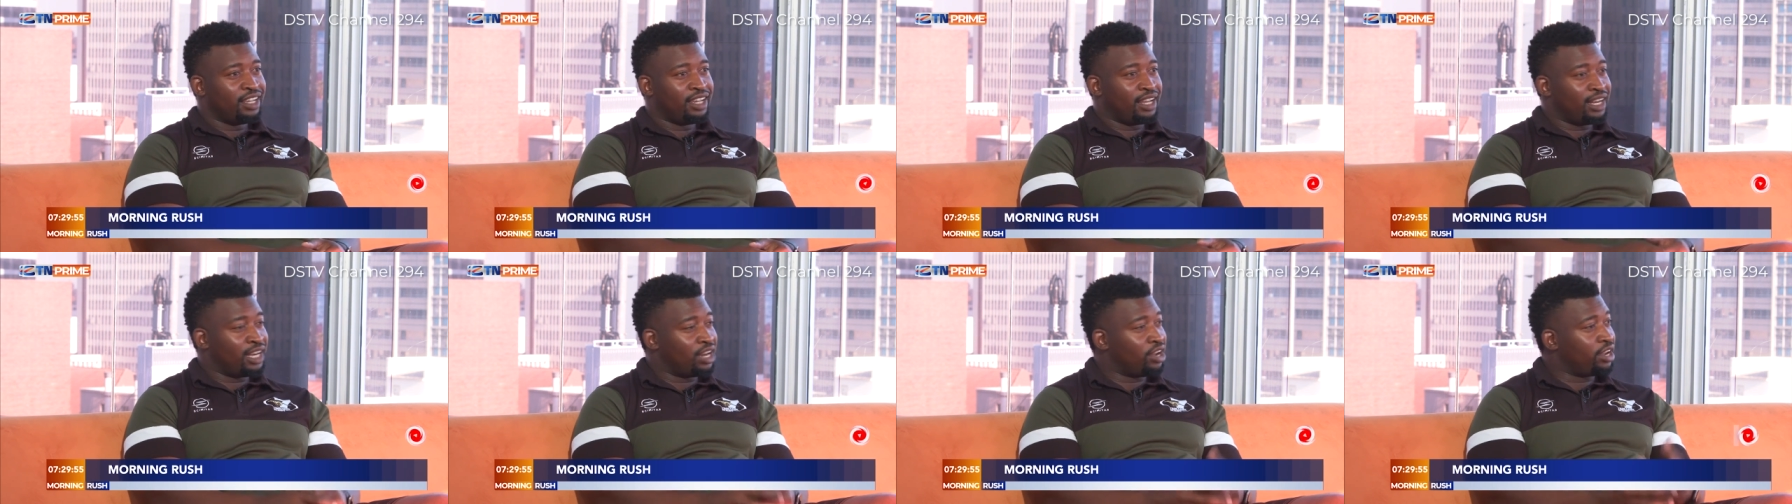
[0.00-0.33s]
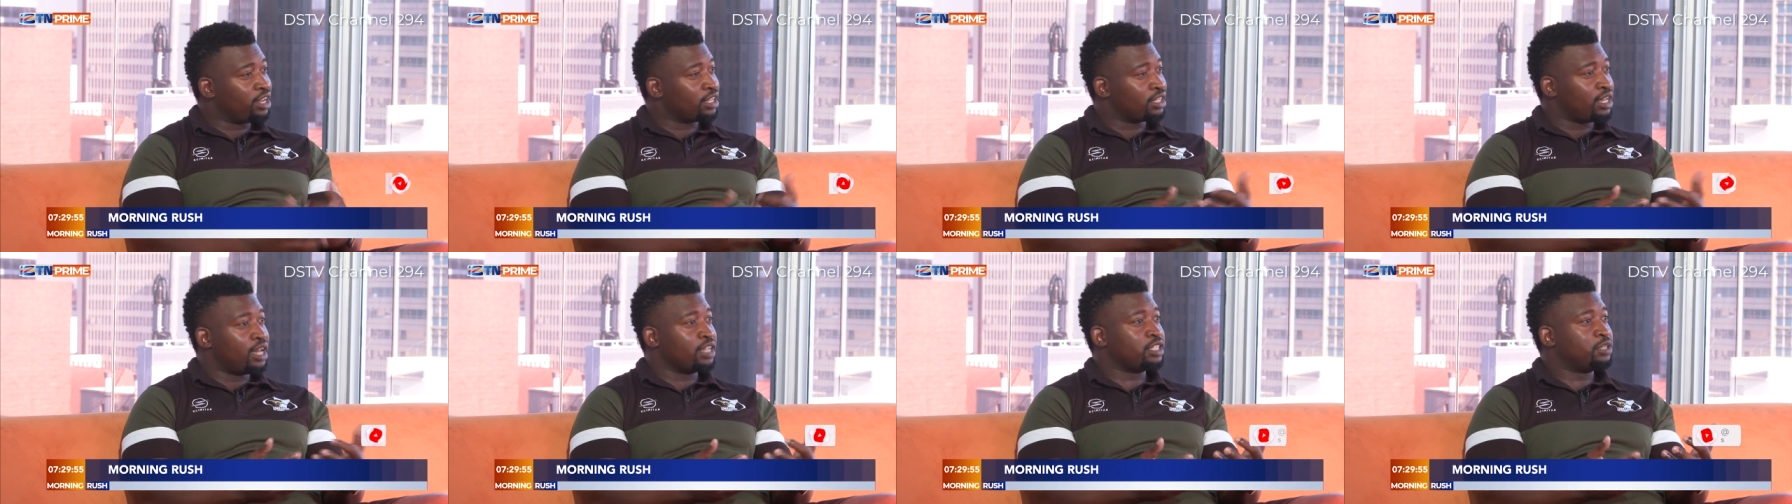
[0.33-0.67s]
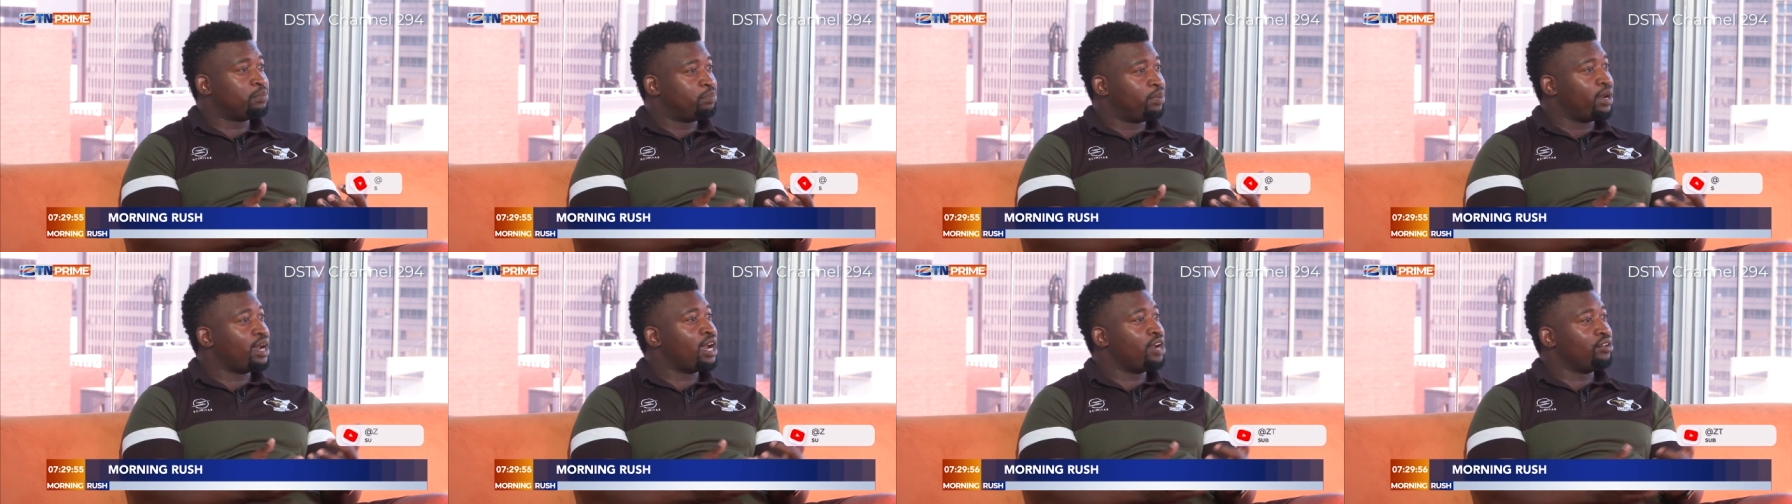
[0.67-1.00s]
and now
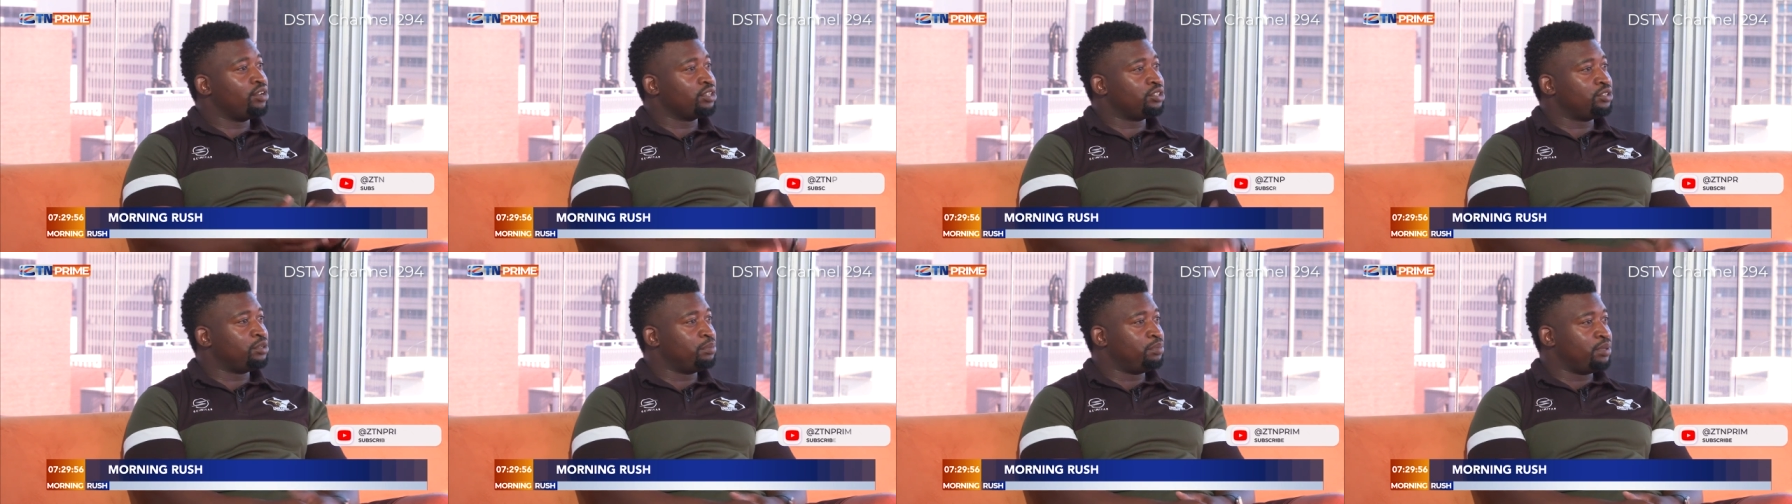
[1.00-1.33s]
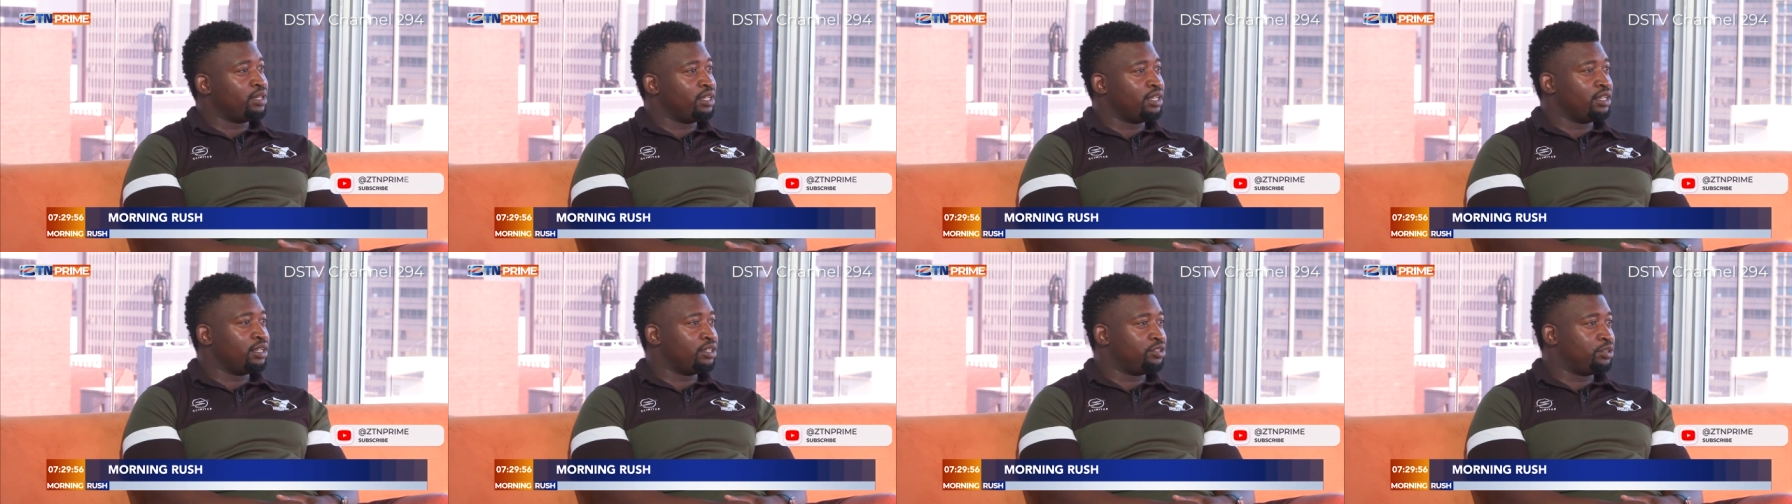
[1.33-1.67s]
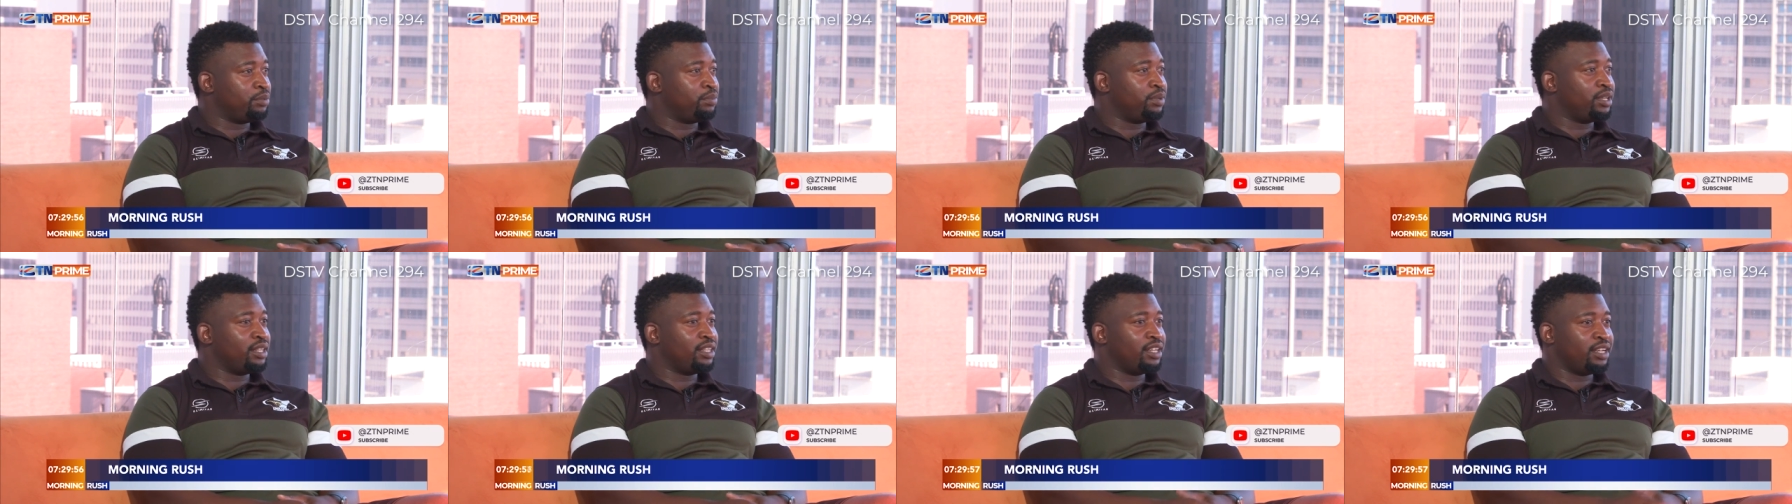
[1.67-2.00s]
aspiring to be to
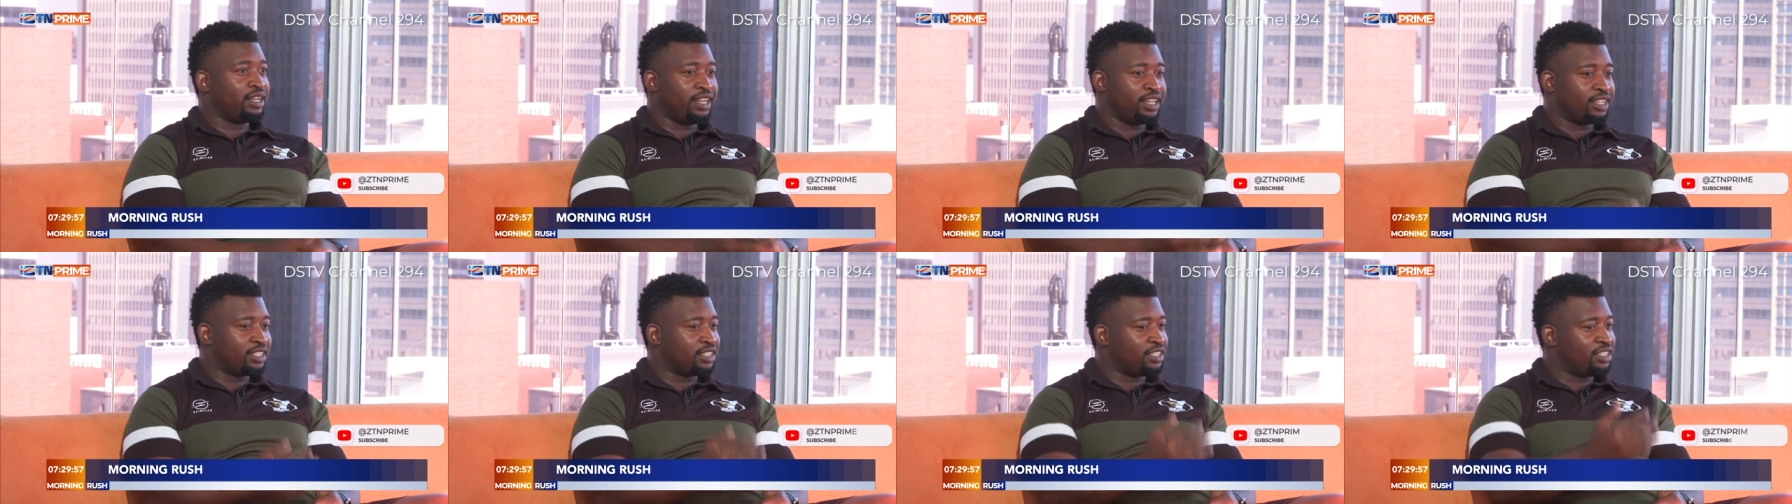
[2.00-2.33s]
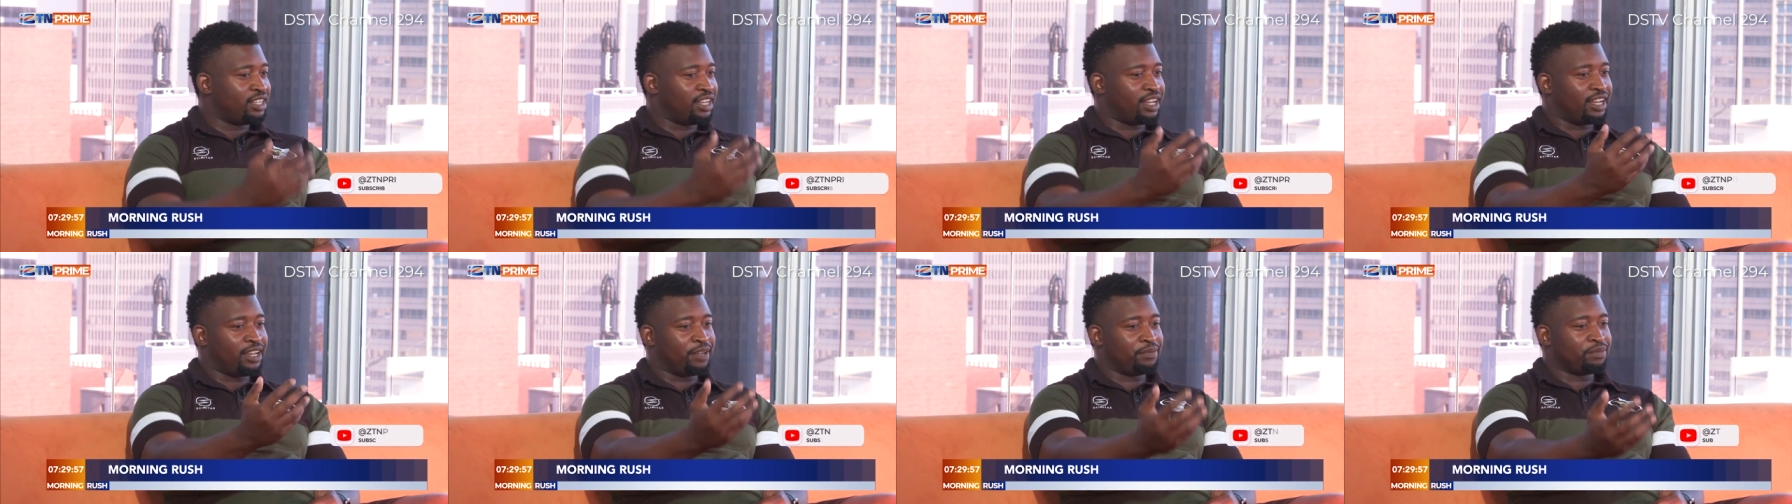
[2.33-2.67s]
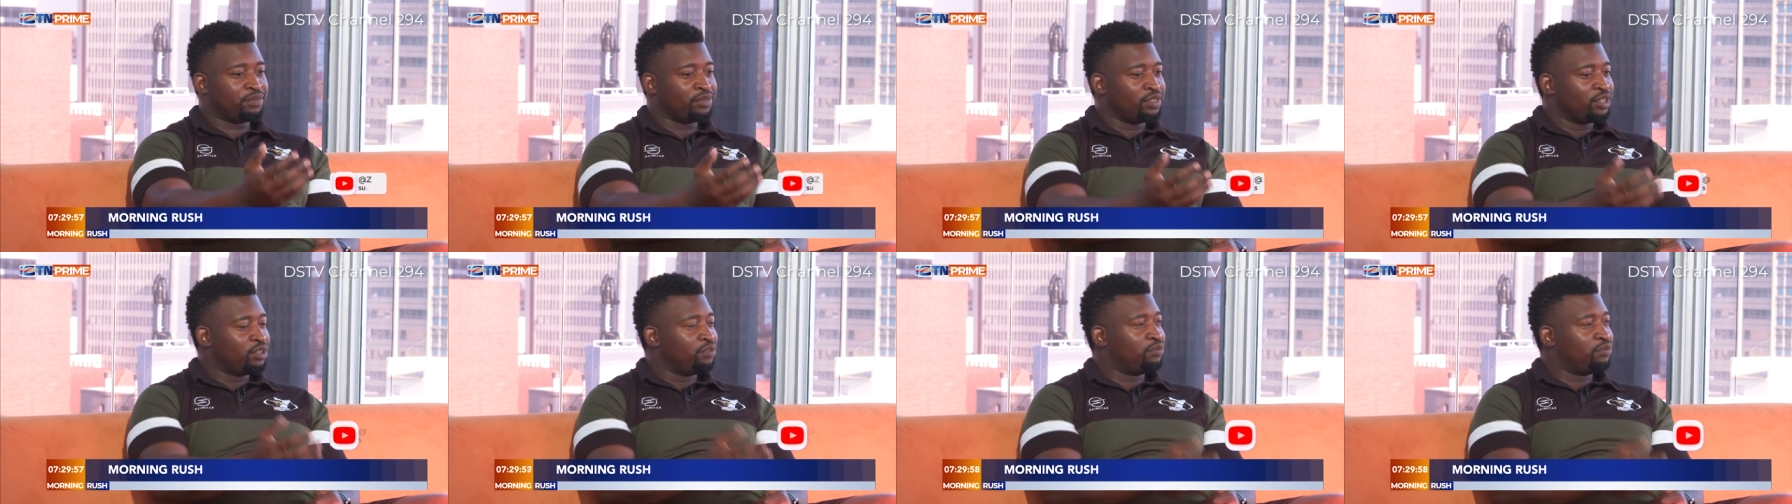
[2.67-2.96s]
be the next uh,